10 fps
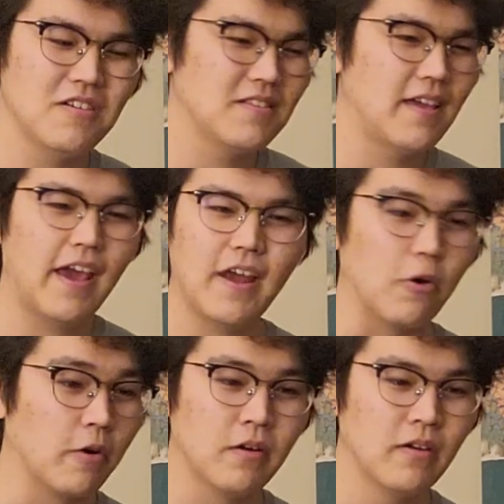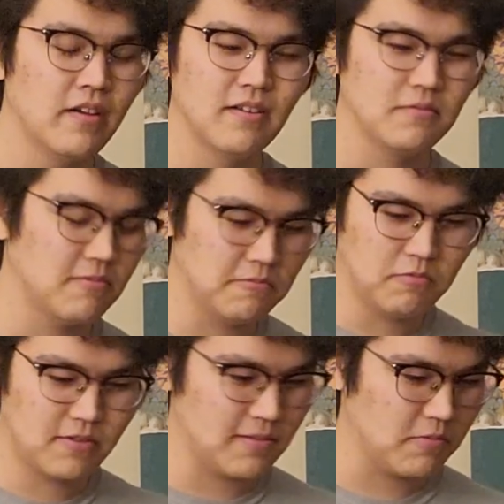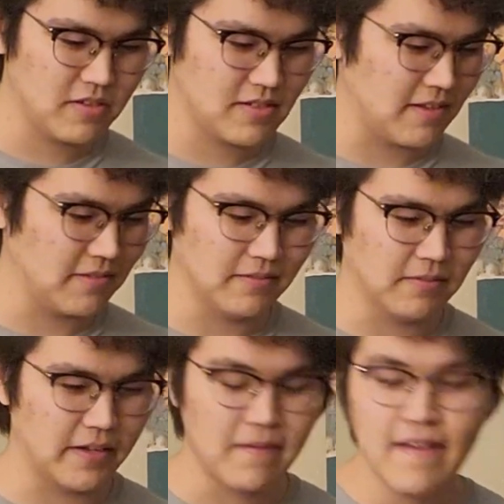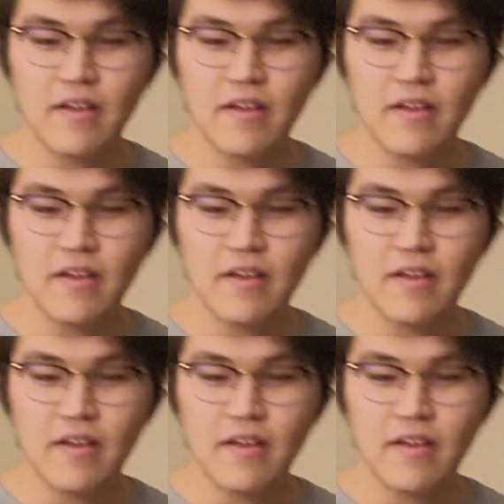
not care. What is they, like,